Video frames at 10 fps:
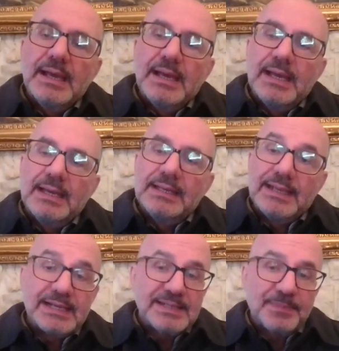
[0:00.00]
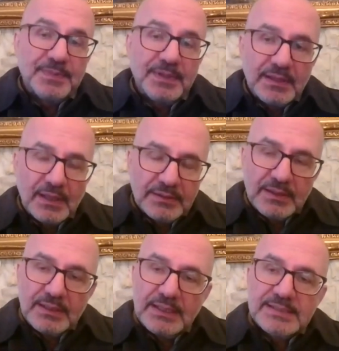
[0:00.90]
and accepting the
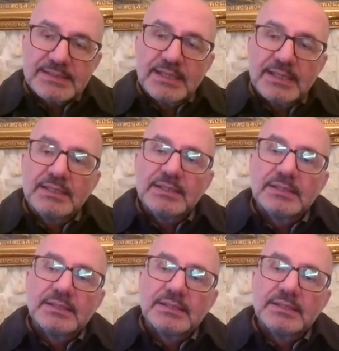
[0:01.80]
other, let's say,